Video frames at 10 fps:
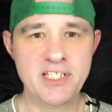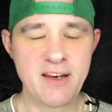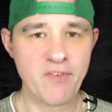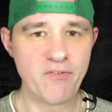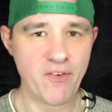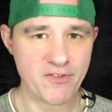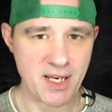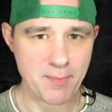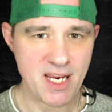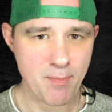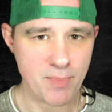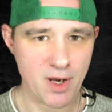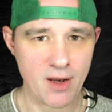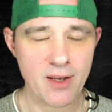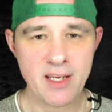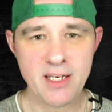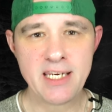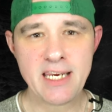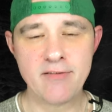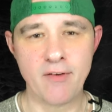7th of September in the
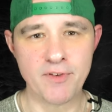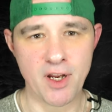year of